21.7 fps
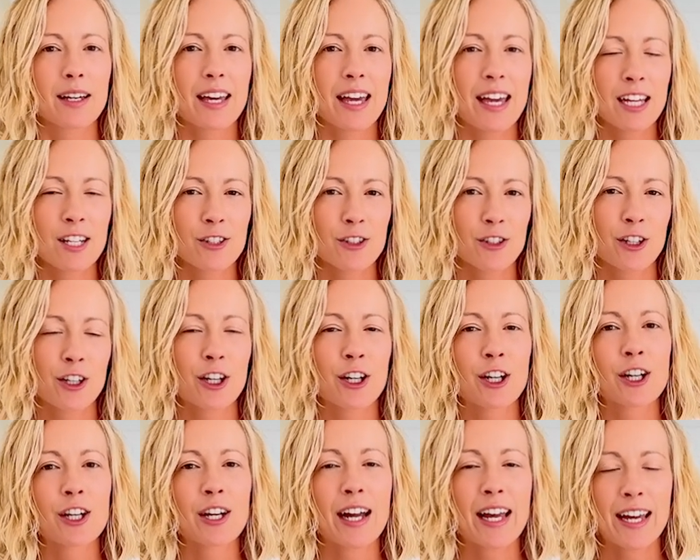cane
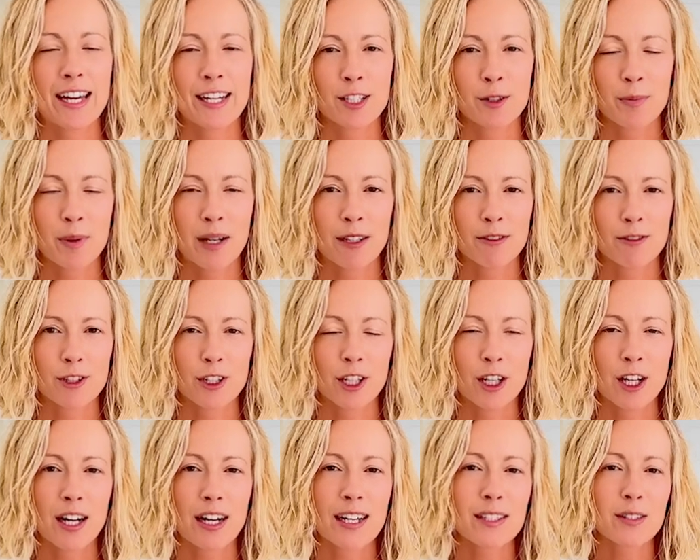sugar and brown
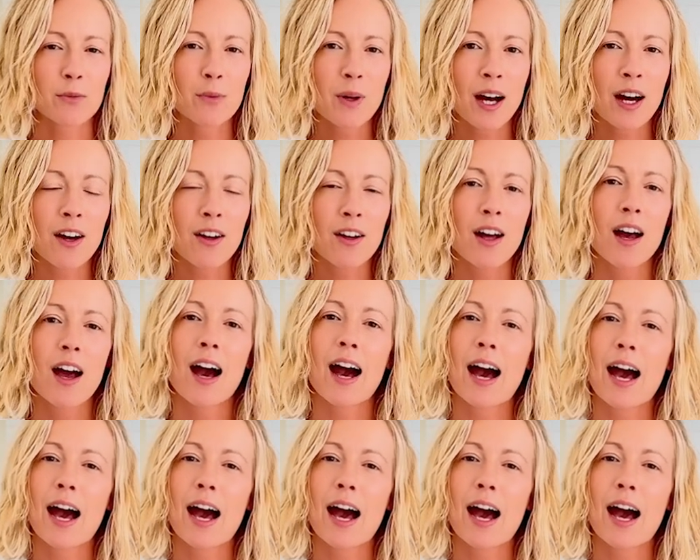sugar as well.